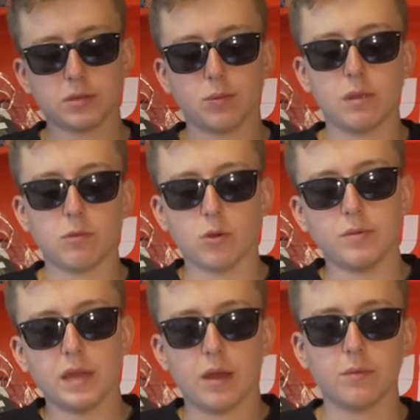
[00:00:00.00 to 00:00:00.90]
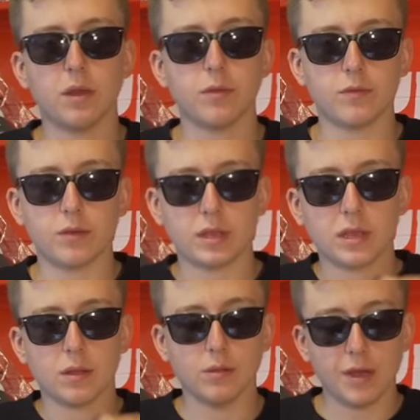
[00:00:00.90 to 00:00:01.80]
got Supreme going down the
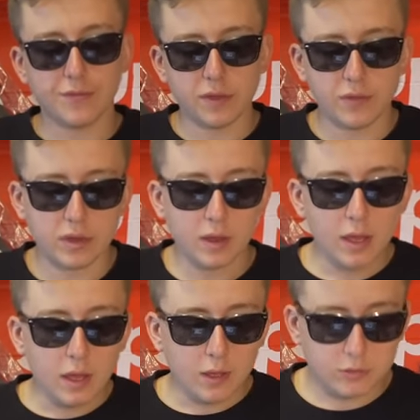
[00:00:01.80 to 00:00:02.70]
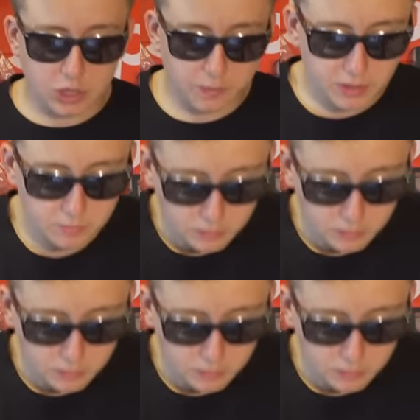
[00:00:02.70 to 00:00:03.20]
freaking left of it. Dropping